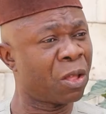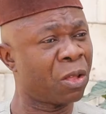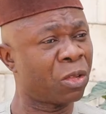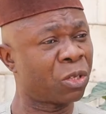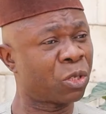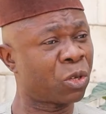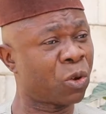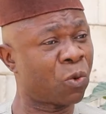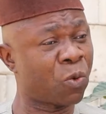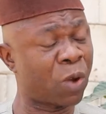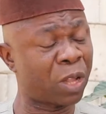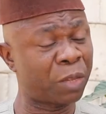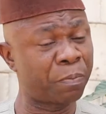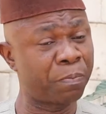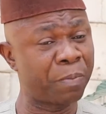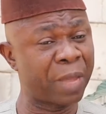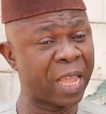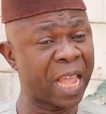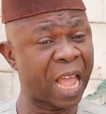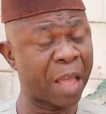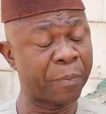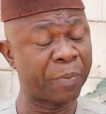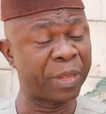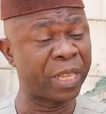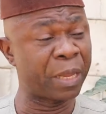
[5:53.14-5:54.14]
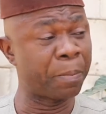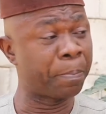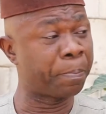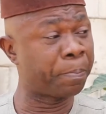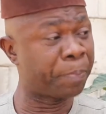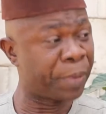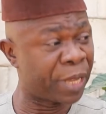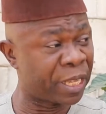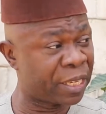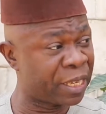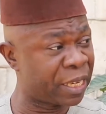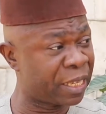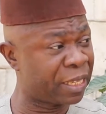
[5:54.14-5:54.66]
So what may have been
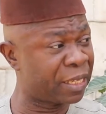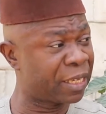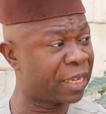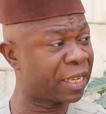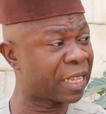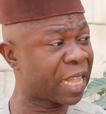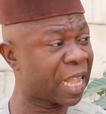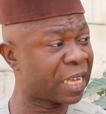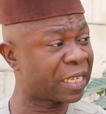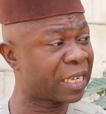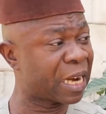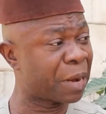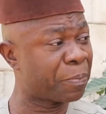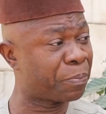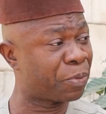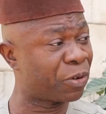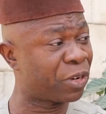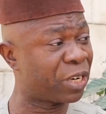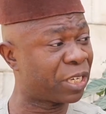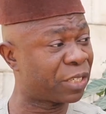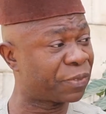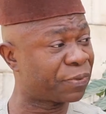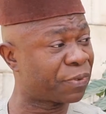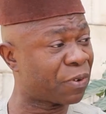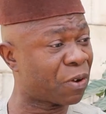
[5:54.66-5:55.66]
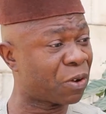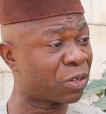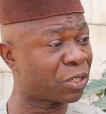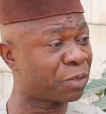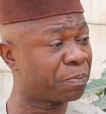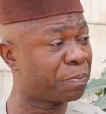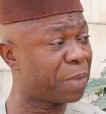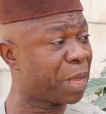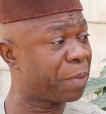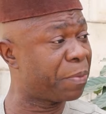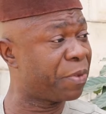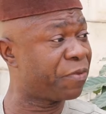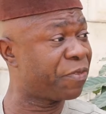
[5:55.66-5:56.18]
impeding the Nigerian police force
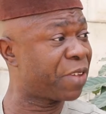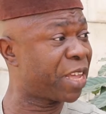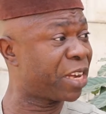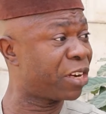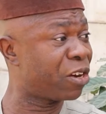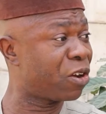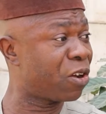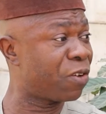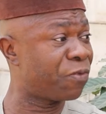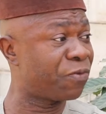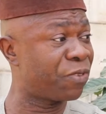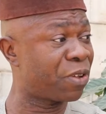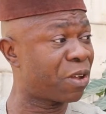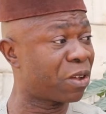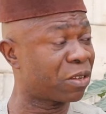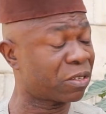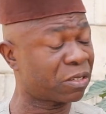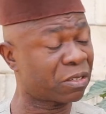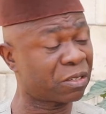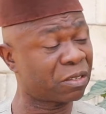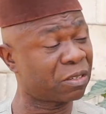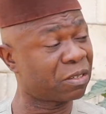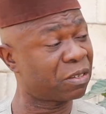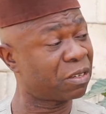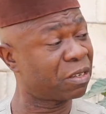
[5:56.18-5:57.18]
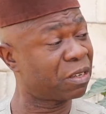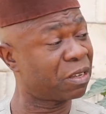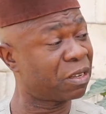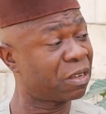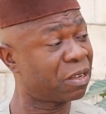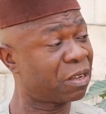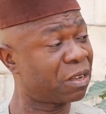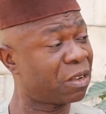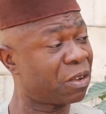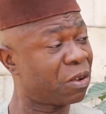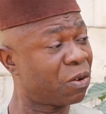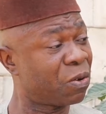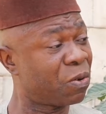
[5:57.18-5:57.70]
may be very obvious.
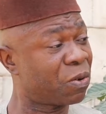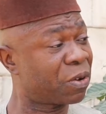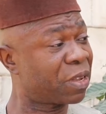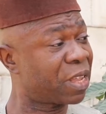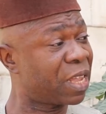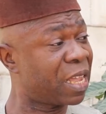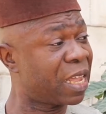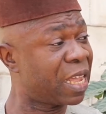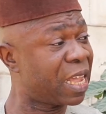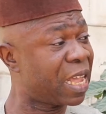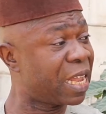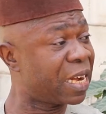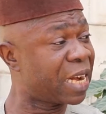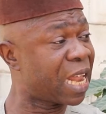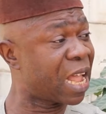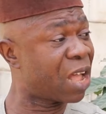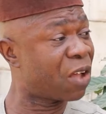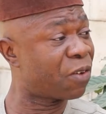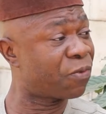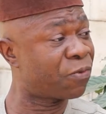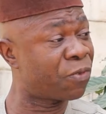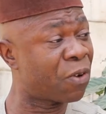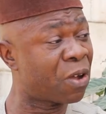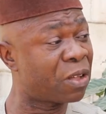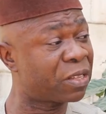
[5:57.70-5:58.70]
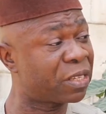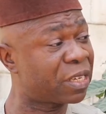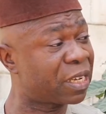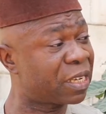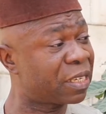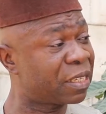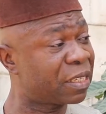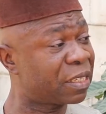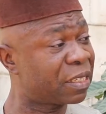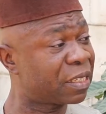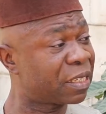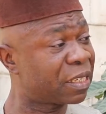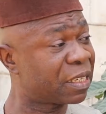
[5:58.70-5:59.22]
Okay, area of
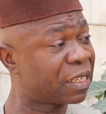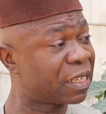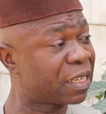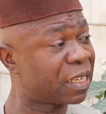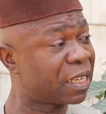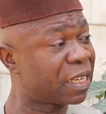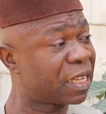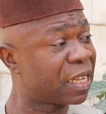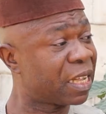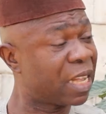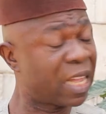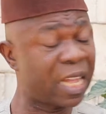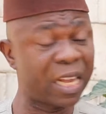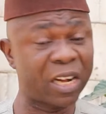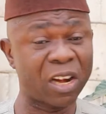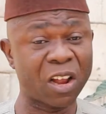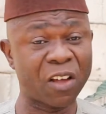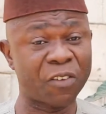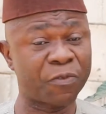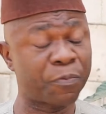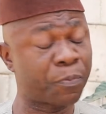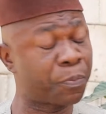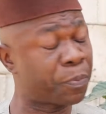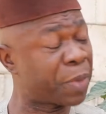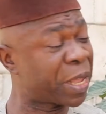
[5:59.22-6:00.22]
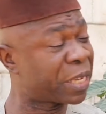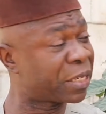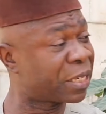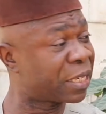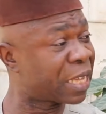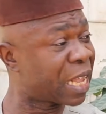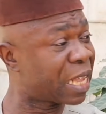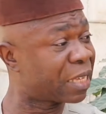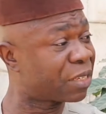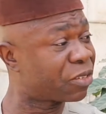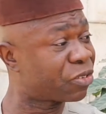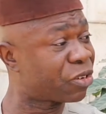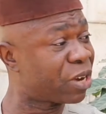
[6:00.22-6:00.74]
funding, area of
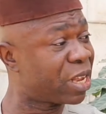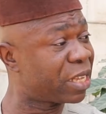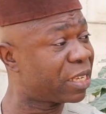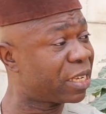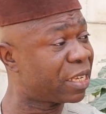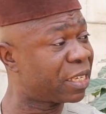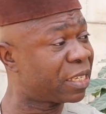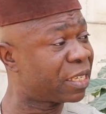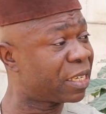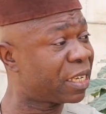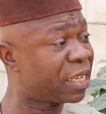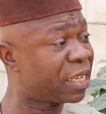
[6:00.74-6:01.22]
personnel training,